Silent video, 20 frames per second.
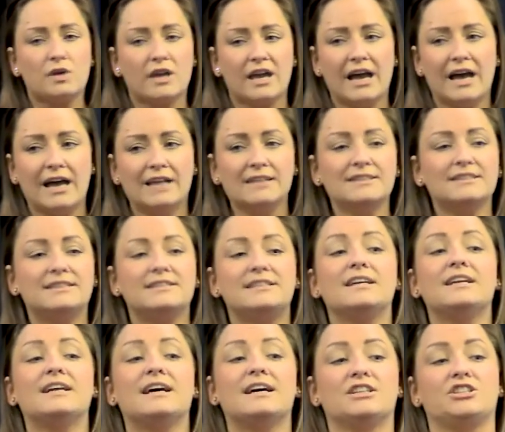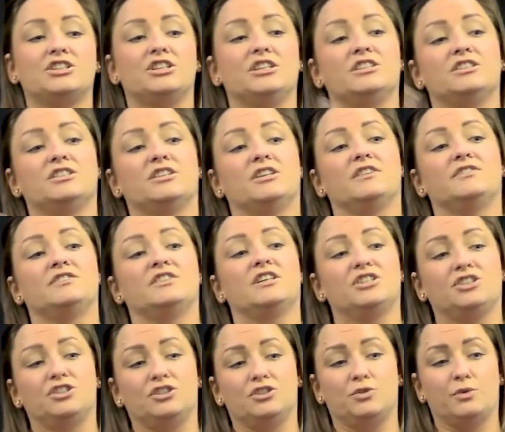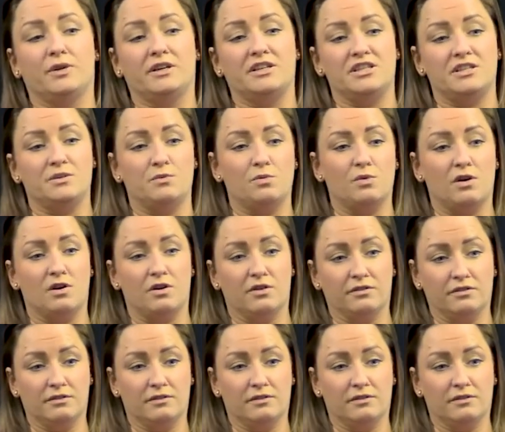can still actually serve Section 21